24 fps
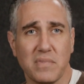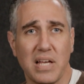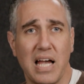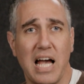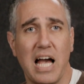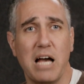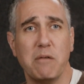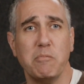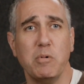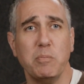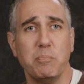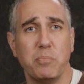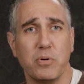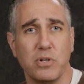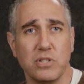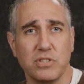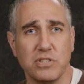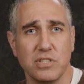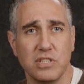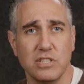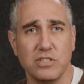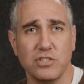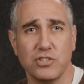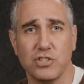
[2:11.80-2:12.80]
I am a
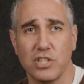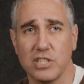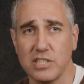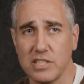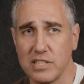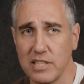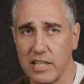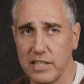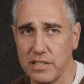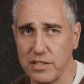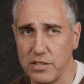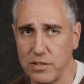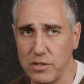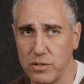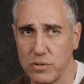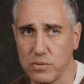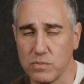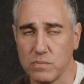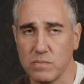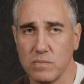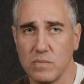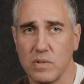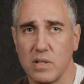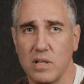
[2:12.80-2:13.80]
person just like
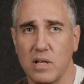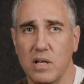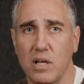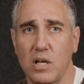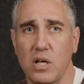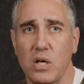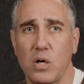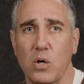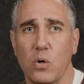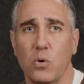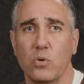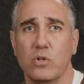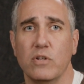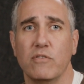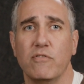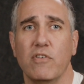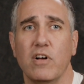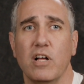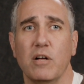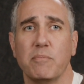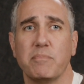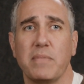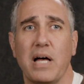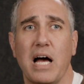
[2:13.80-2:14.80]
you who
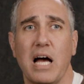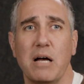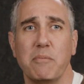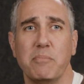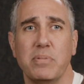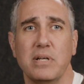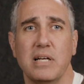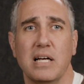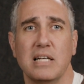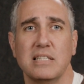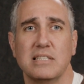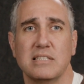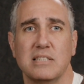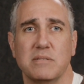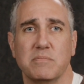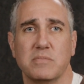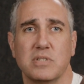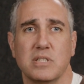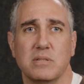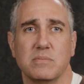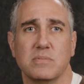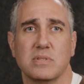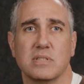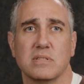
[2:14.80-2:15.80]
developed IBS
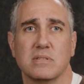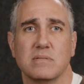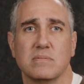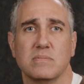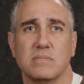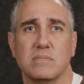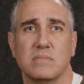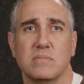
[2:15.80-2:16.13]
symptoms